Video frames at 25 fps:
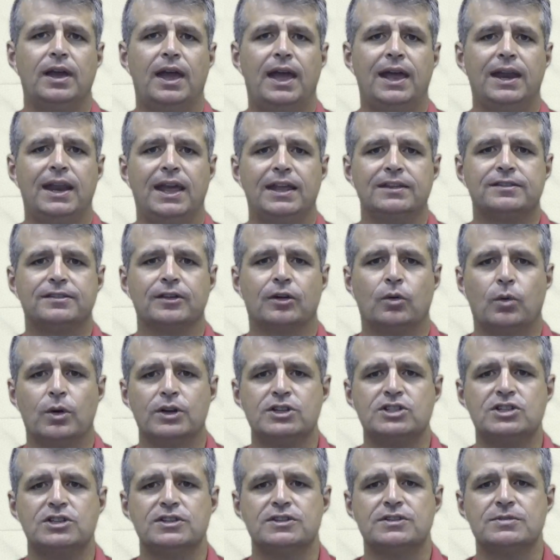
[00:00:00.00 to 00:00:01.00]
and answer
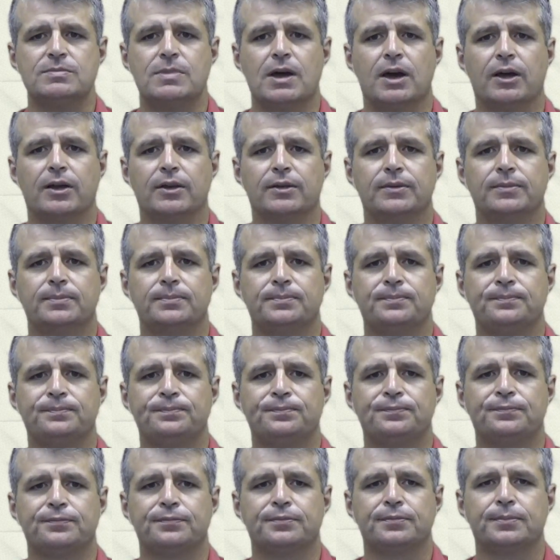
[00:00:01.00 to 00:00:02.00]
questions about it.
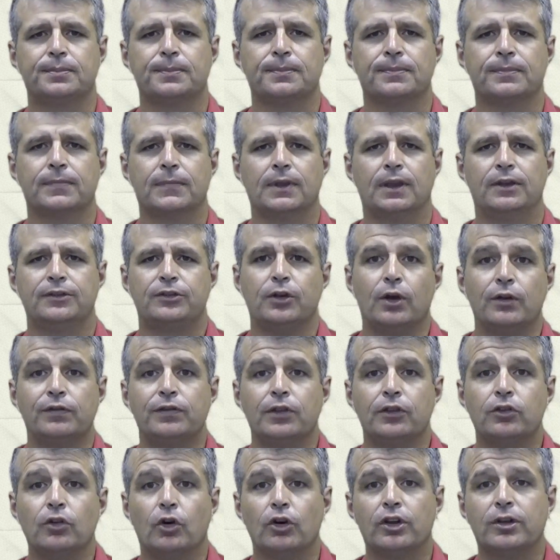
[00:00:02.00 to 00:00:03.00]
So if
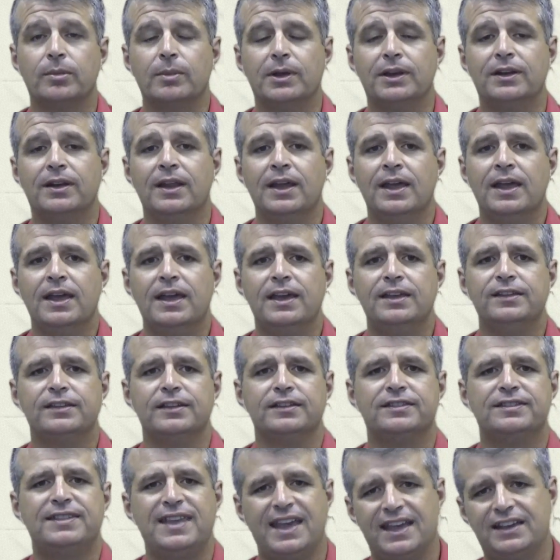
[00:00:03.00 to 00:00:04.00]
the document is a
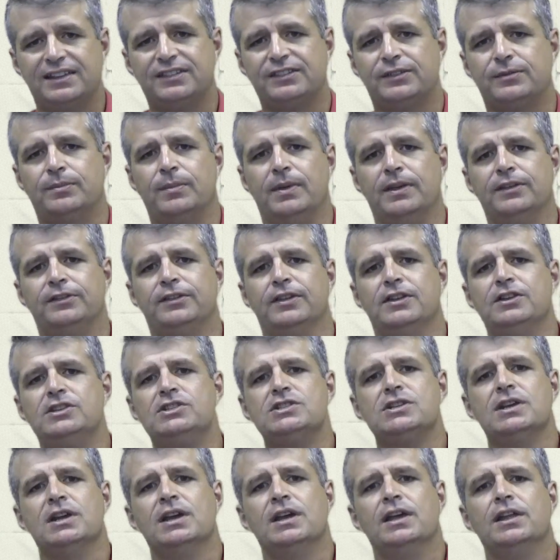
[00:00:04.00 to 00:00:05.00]
text
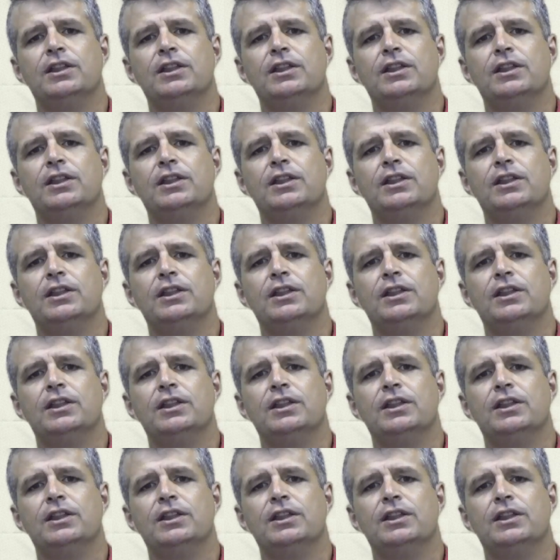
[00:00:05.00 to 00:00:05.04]
message,